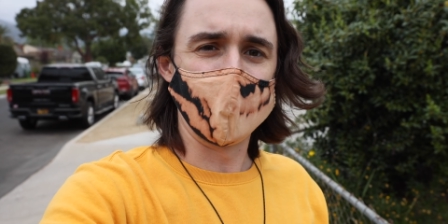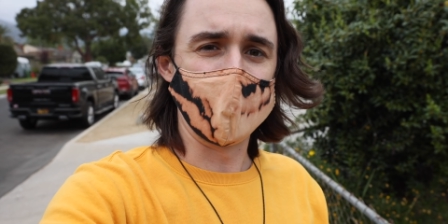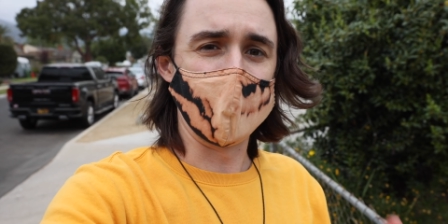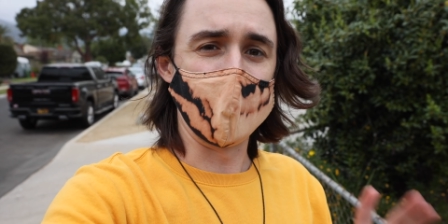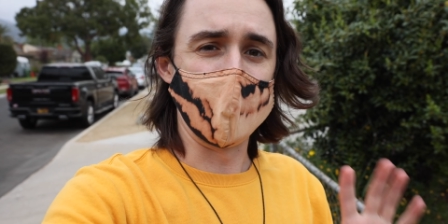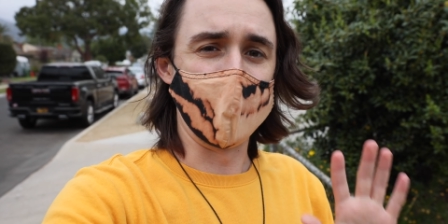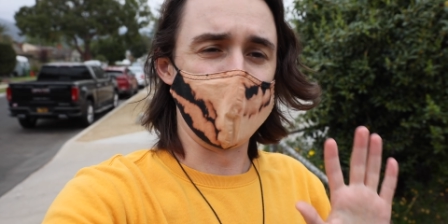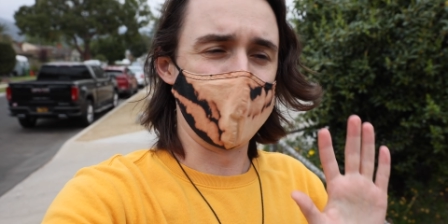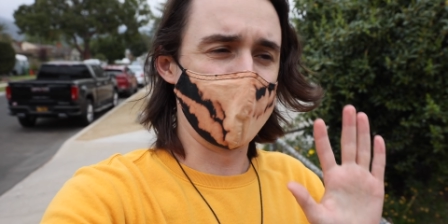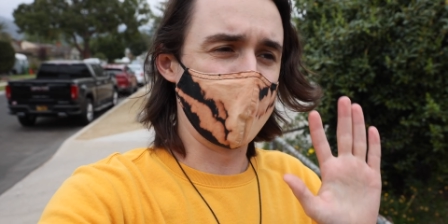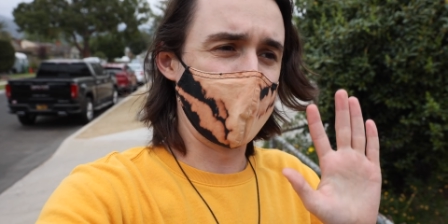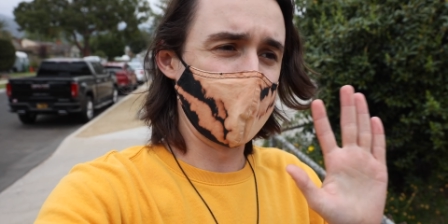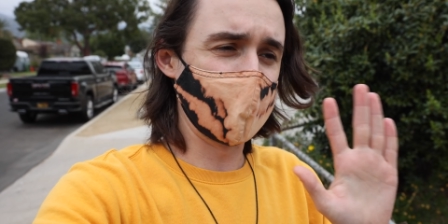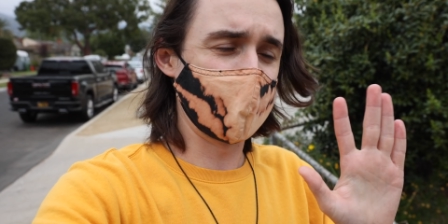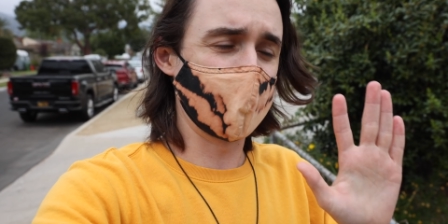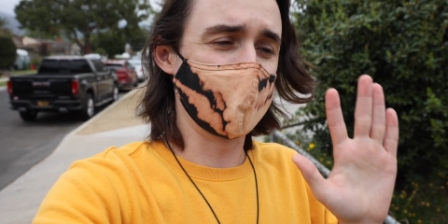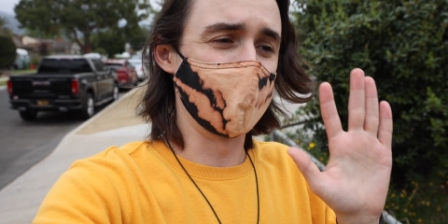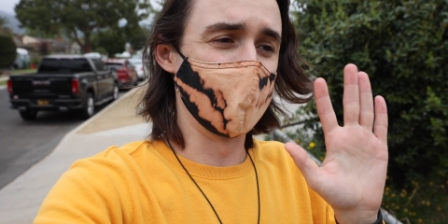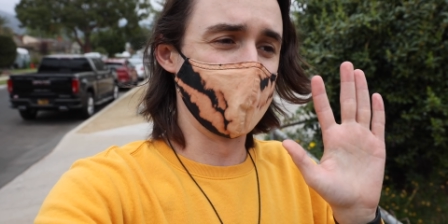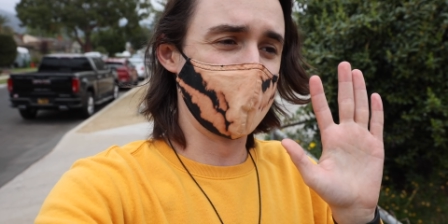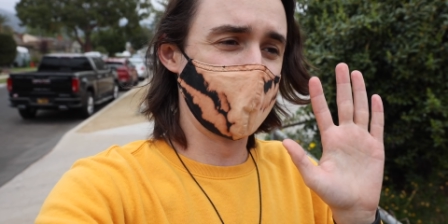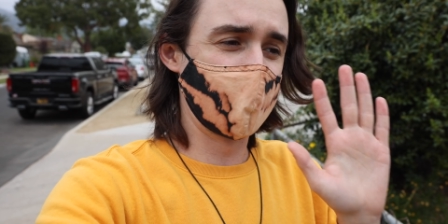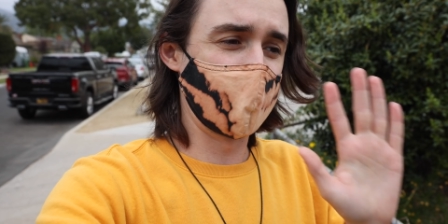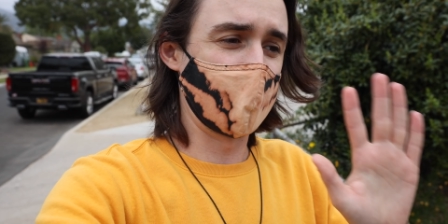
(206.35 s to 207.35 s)
The
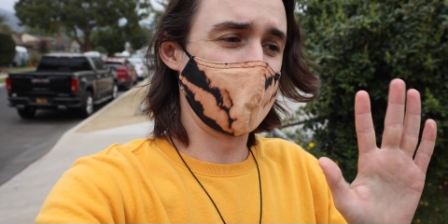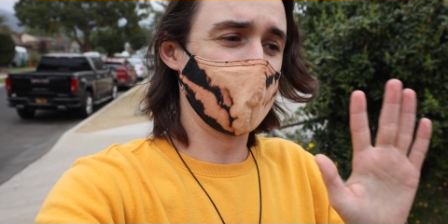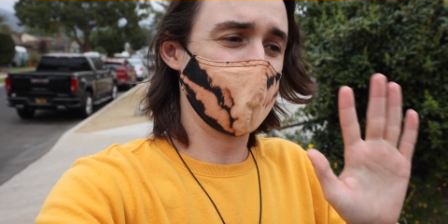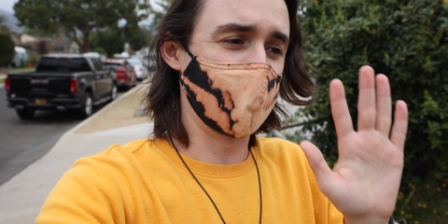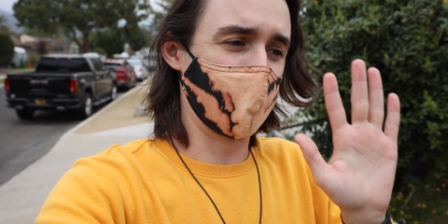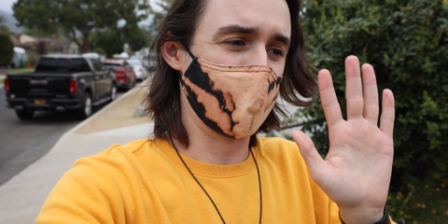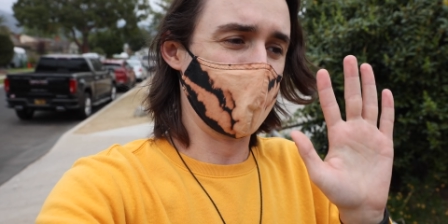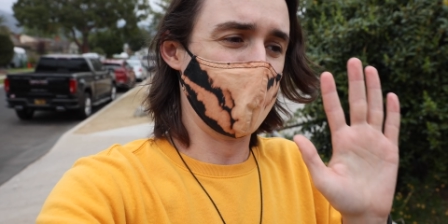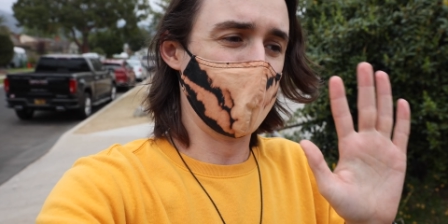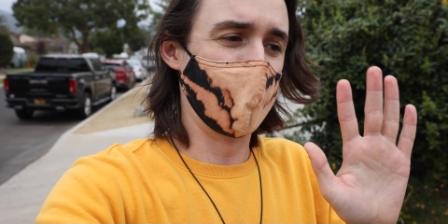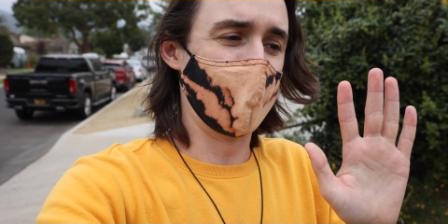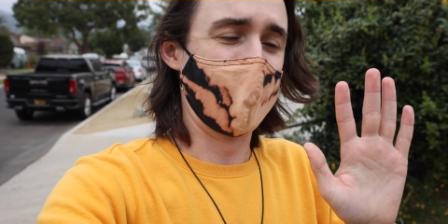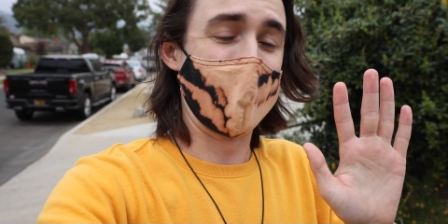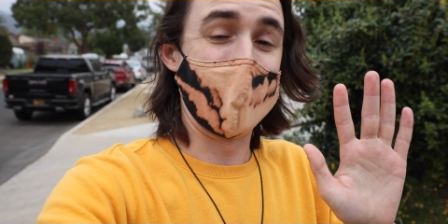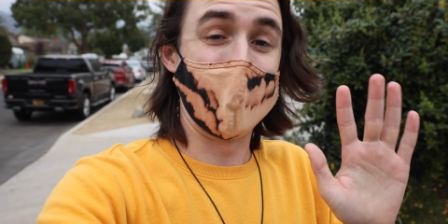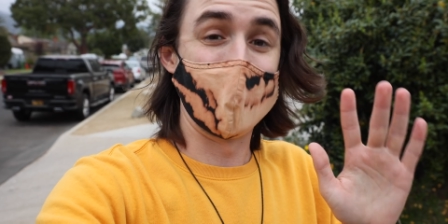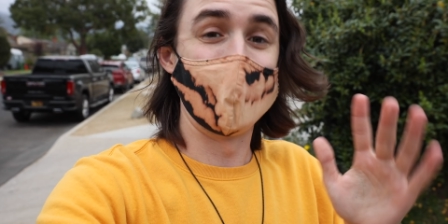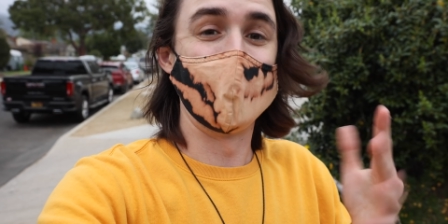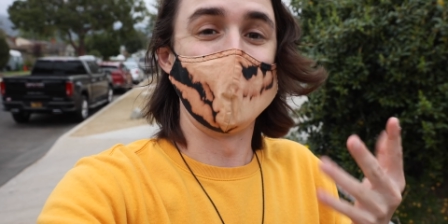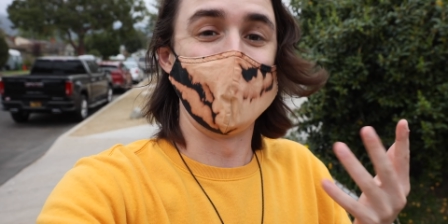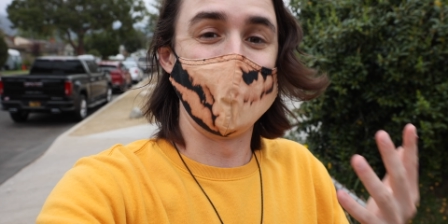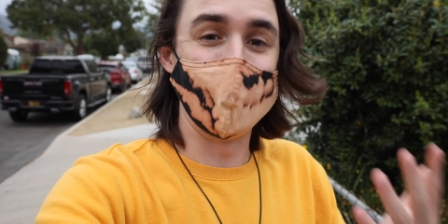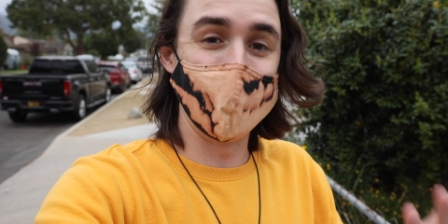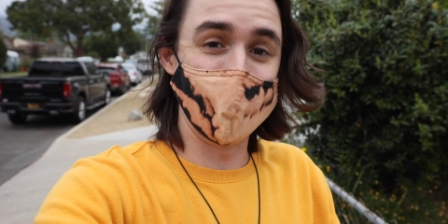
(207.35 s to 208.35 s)
physical sensor moving in
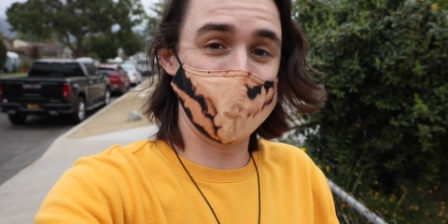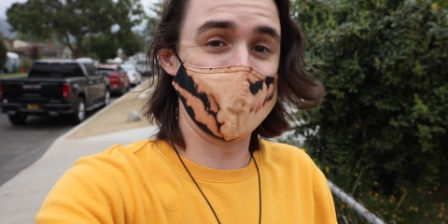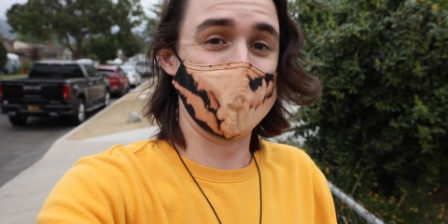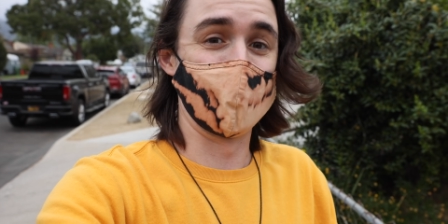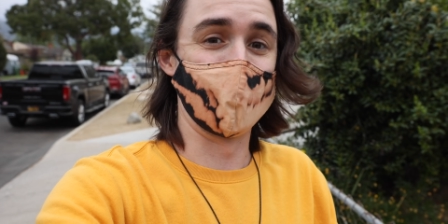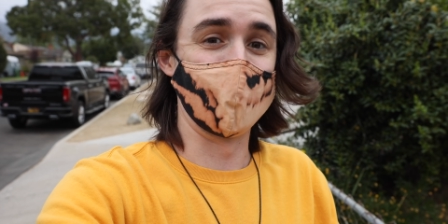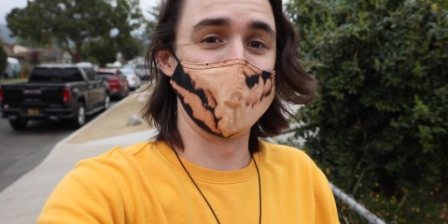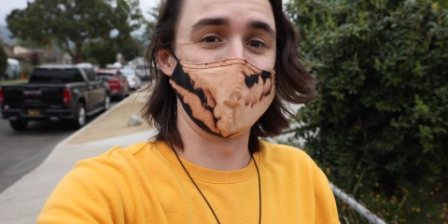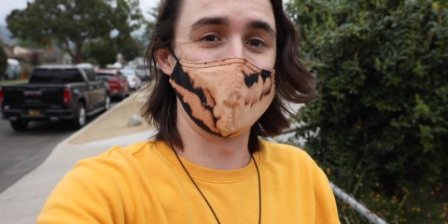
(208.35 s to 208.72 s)
addition